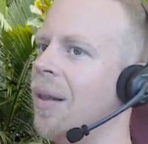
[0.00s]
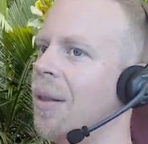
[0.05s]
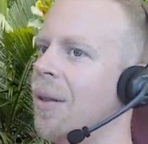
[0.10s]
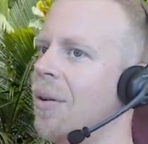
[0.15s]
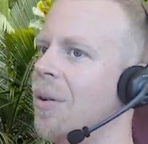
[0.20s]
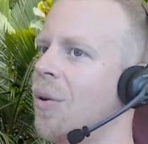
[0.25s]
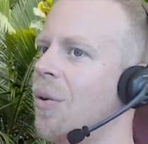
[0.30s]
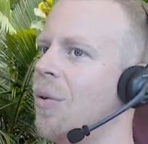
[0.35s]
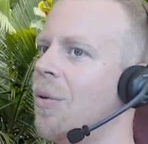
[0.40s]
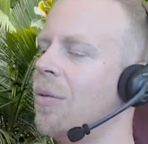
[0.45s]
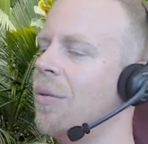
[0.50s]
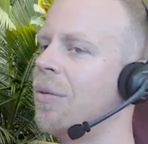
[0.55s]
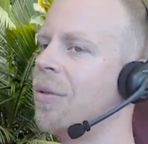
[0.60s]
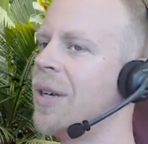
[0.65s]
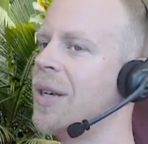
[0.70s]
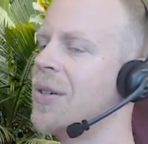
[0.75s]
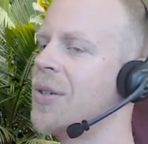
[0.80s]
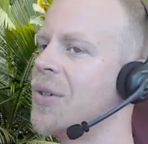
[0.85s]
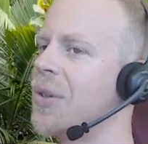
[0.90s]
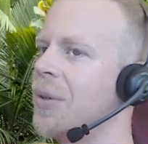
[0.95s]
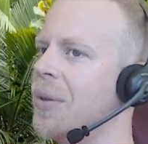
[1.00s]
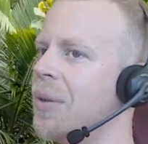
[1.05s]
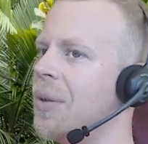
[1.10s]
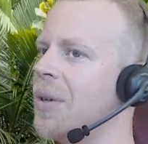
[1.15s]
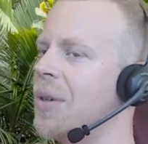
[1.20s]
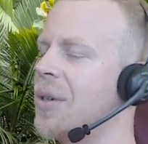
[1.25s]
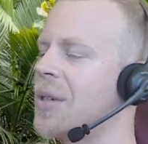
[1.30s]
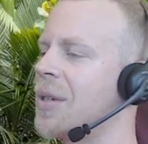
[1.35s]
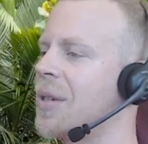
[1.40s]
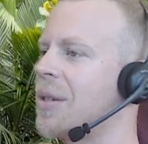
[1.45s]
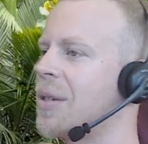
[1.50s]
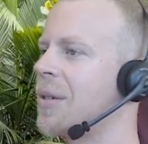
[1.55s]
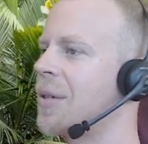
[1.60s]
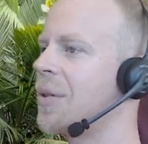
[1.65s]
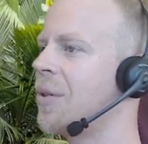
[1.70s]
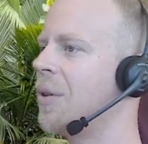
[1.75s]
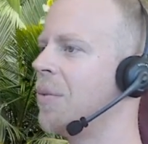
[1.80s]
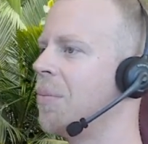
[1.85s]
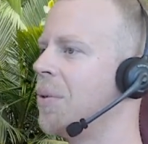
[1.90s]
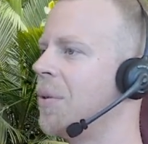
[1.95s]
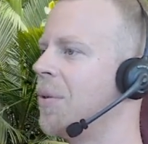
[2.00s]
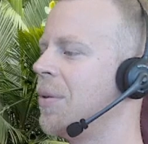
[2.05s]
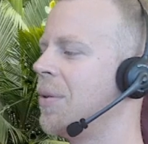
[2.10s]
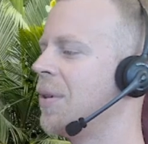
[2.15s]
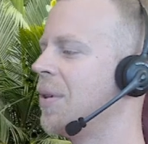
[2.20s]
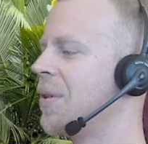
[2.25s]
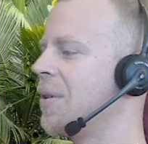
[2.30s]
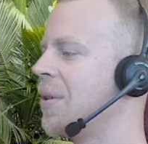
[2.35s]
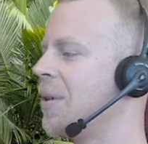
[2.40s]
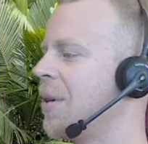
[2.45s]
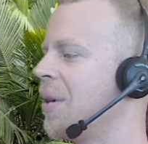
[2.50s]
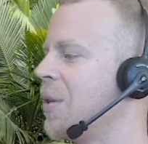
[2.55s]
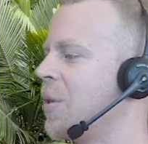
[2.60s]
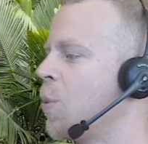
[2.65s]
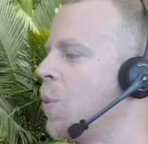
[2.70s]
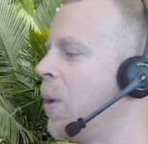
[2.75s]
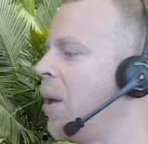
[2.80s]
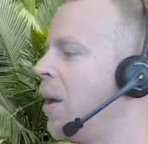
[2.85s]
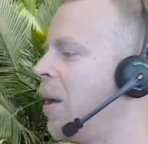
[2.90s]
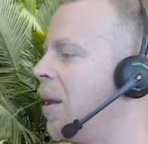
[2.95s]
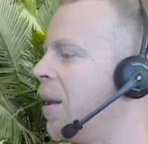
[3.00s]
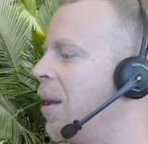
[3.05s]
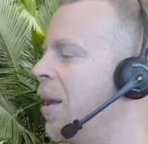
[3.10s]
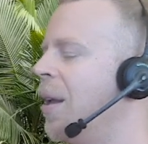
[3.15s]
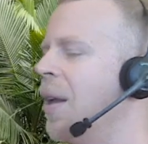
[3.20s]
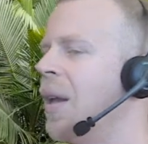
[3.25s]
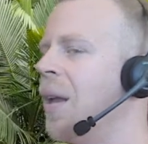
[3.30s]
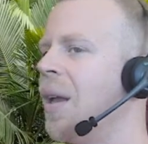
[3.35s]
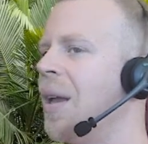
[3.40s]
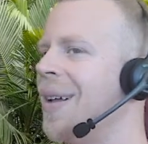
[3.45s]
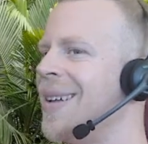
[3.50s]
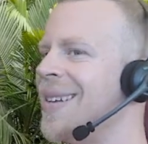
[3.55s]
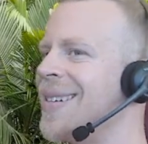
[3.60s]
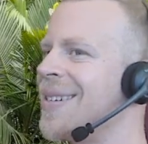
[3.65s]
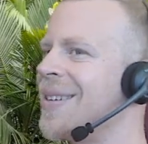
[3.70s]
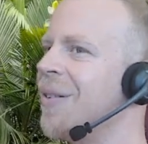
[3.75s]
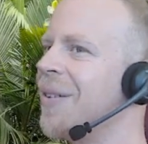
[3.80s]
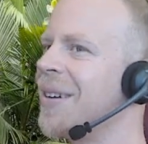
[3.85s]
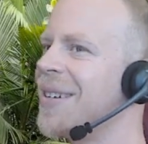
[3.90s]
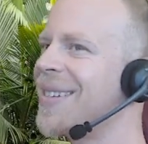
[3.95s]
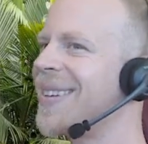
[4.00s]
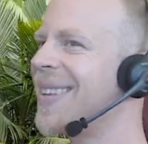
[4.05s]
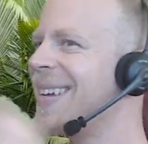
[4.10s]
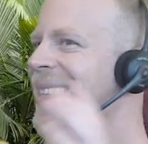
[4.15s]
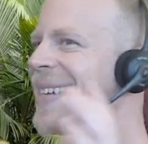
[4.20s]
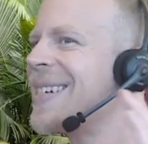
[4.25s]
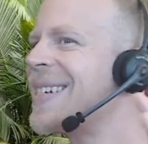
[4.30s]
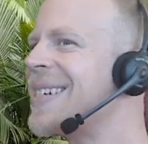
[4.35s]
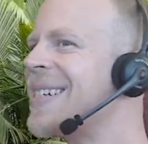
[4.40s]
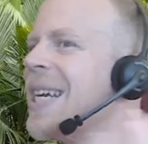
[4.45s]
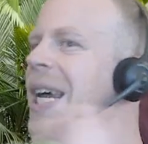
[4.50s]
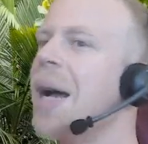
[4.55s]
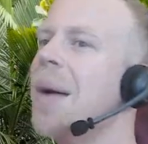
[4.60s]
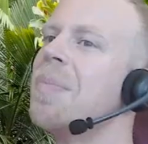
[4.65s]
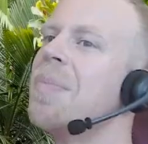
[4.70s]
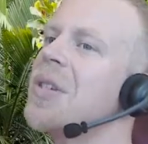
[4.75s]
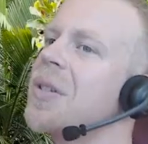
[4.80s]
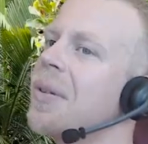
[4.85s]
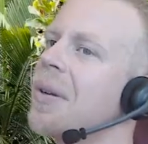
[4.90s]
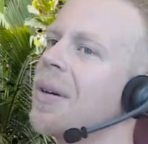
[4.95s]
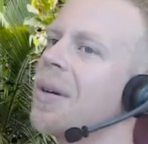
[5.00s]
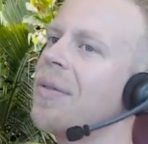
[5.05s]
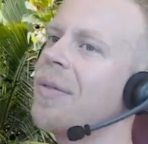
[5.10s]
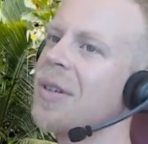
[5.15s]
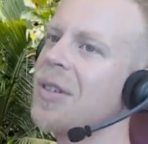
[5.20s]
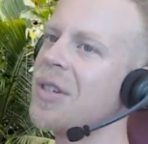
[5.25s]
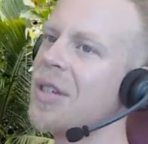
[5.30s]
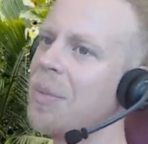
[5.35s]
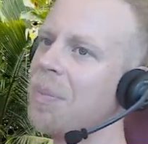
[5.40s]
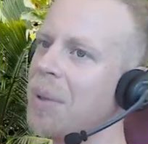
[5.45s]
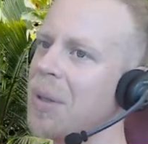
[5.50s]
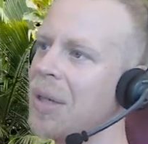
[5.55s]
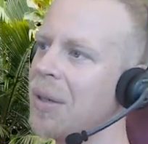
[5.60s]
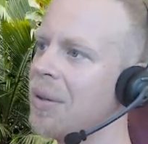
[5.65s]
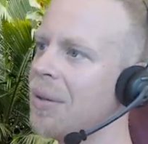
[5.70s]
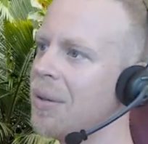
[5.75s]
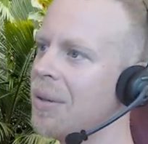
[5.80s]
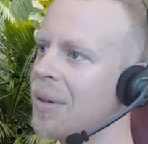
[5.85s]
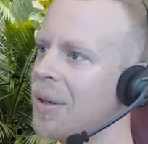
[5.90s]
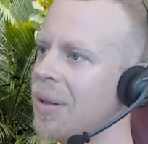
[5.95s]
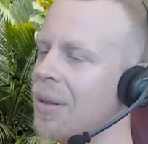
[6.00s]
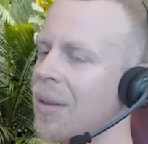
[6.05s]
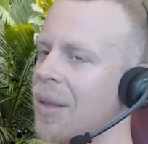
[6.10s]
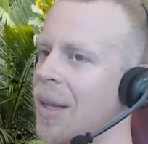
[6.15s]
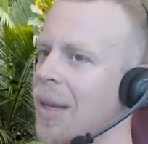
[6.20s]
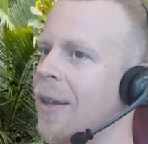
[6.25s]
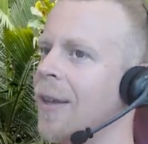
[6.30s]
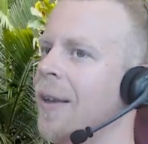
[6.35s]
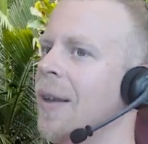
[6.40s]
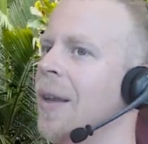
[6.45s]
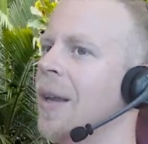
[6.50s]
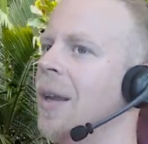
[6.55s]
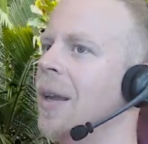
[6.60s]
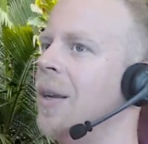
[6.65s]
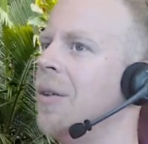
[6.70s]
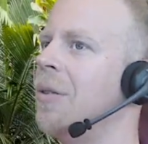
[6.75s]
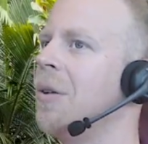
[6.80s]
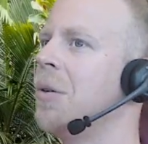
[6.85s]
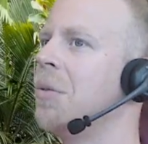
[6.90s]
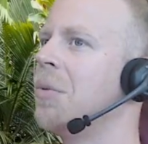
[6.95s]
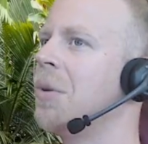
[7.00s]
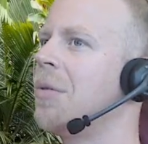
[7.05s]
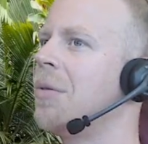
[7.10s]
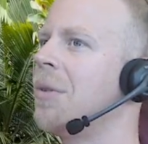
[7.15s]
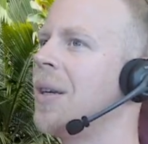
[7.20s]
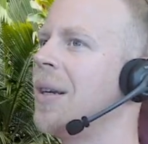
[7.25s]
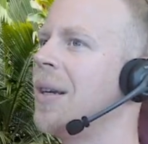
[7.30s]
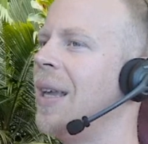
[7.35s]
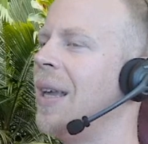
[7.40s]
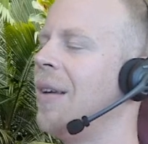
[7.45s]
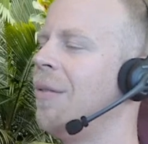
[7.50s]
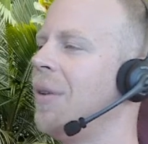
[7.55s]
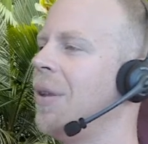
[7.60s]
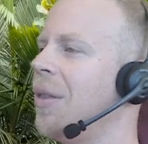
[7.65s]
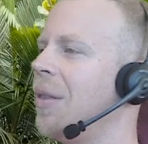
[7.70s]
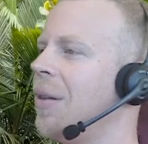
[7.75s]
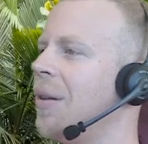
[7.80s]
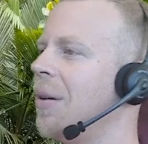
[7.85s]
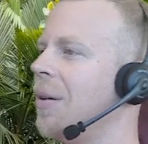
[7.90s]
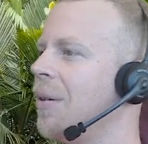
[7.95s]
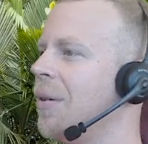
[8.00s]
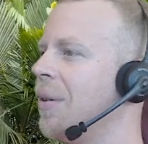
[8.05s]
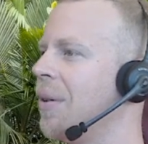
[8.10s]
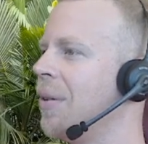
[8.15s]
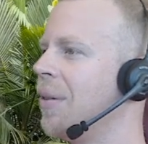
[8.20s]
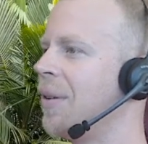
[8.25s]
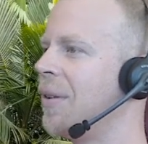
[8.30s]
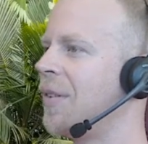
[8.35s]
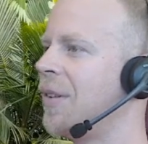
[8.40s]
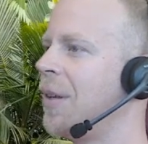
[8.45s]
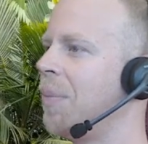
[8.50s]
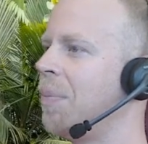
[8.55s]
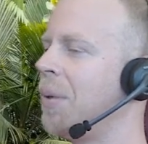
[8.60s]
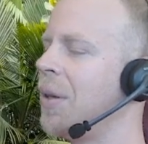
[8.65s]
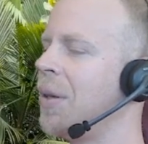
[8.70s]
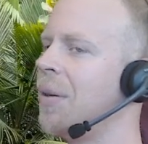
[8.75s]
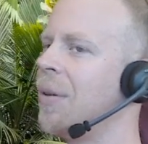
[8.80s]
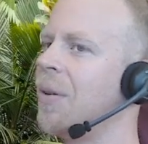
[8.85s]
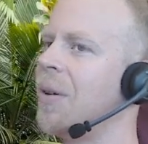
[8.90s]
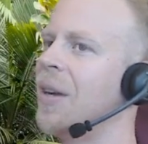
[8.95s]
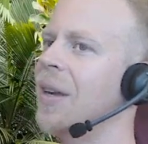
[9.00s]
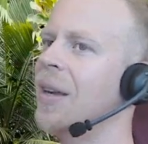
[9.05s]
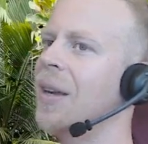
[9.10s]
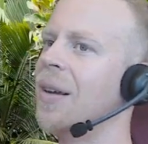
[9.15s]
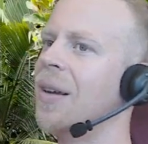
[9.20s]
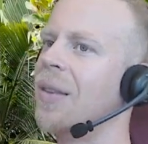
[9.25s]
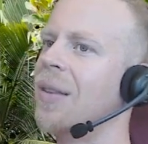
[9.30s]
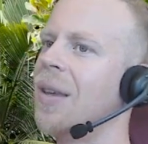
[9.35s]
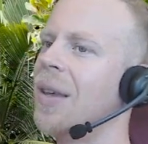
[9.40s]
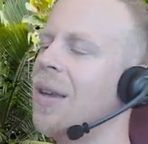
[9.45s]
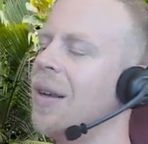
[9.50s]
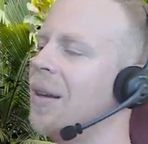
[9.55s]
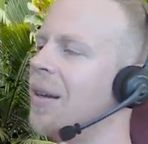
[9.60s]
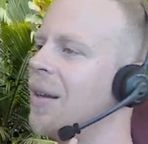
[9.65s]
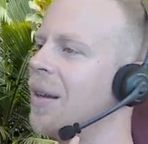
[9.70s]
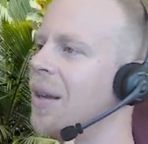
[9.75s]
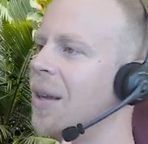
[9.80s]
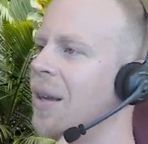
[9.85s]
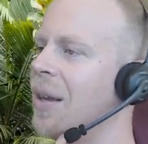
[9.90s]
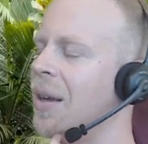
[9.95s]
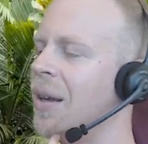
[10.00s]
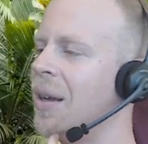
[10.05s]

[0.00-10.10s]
low resource computers as well. As long as there's some sort of a GPU in there, you don't want to run everything on the CPU, then